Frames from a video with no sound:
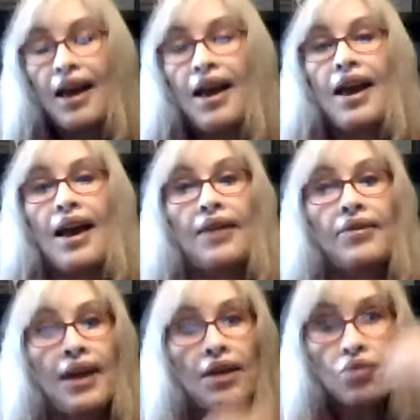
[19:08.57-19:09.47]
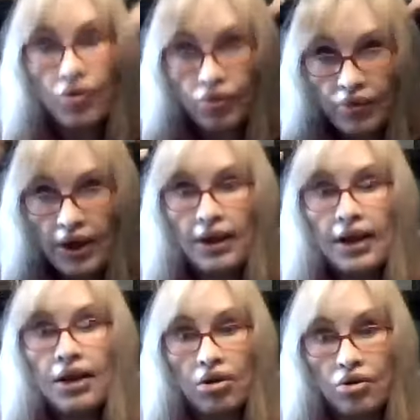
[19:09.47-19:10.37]
And then we're really
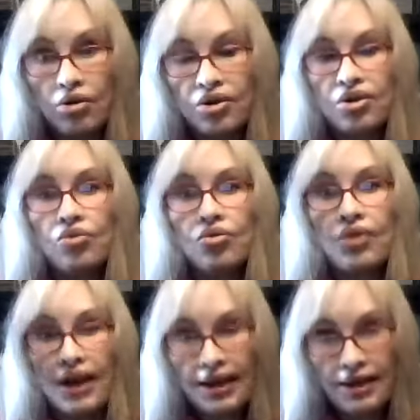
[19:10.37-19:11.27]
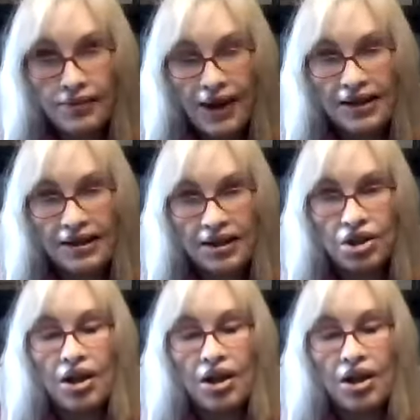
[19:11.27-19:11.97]
close to getting the message,